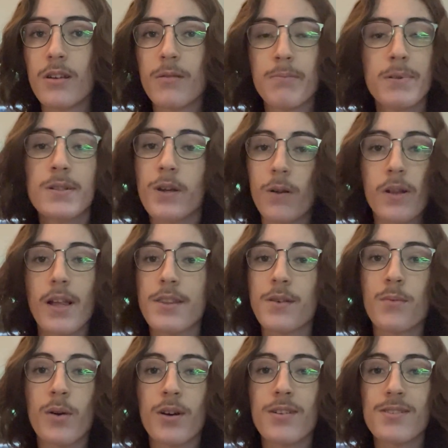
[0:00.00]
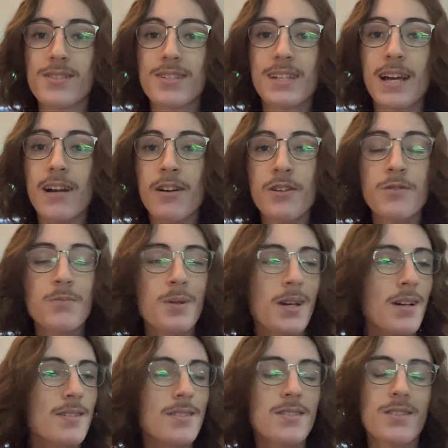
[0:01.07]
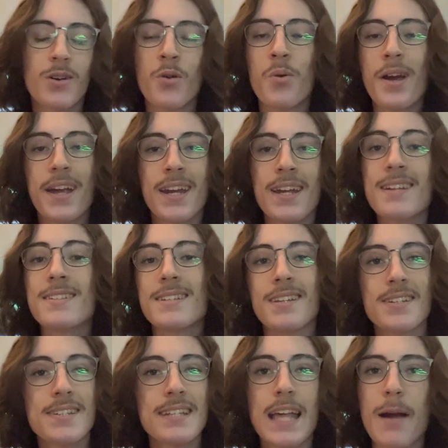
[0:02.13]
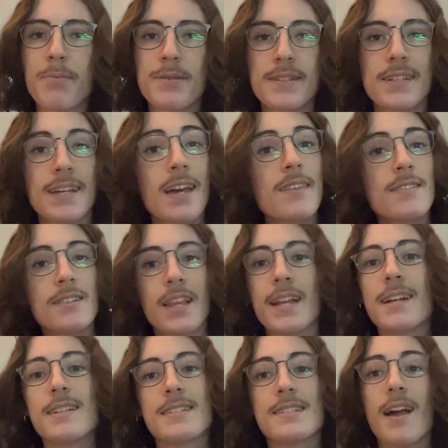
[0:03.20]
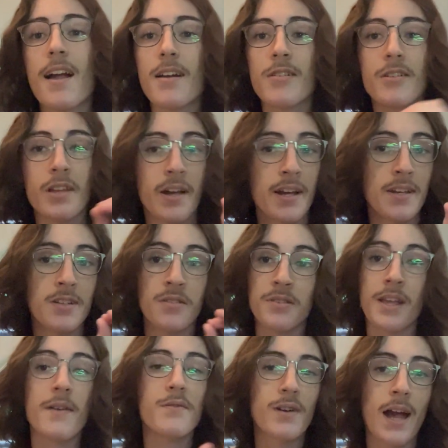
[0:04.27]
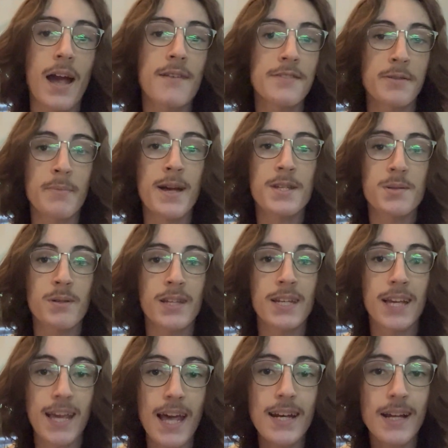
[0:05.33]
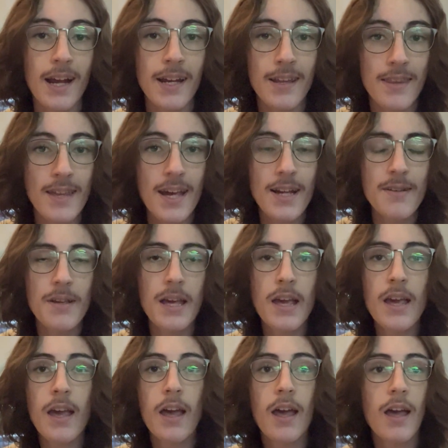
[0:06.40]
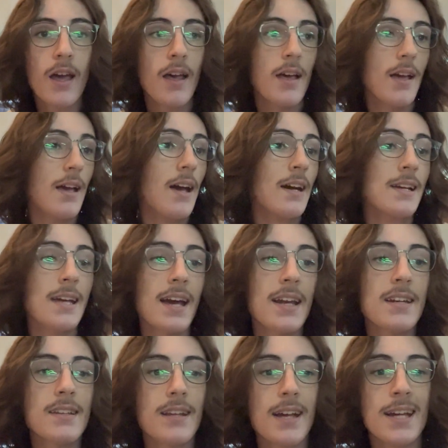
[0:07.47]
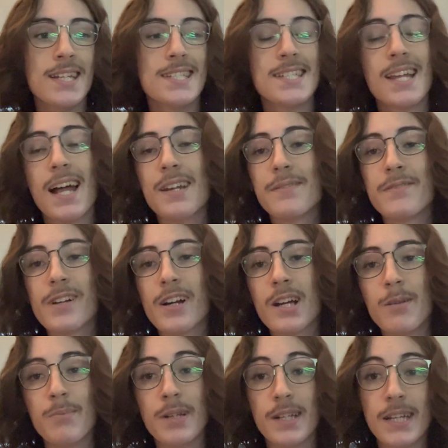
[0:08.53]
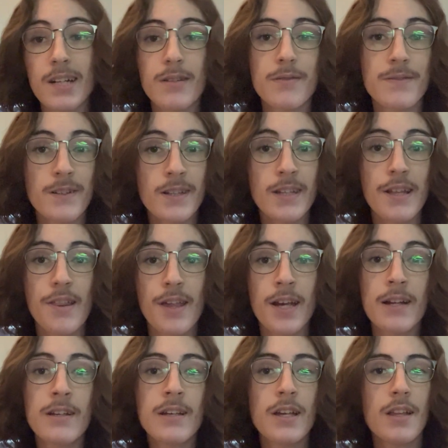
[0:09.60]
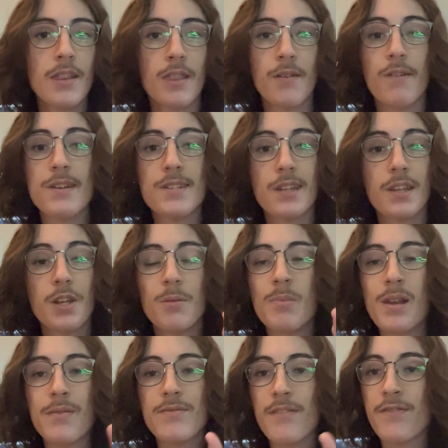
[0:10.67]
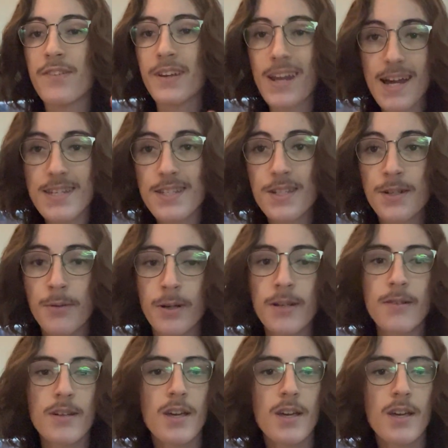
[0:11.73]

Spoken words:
But don't let the words scare you, because it's a quick and easy, slap it together, let it cycle, and you'll never have to mess with it again kind of thing. Again, it's not a very beginner-friendly thing. There is a little bit of a finesse to it.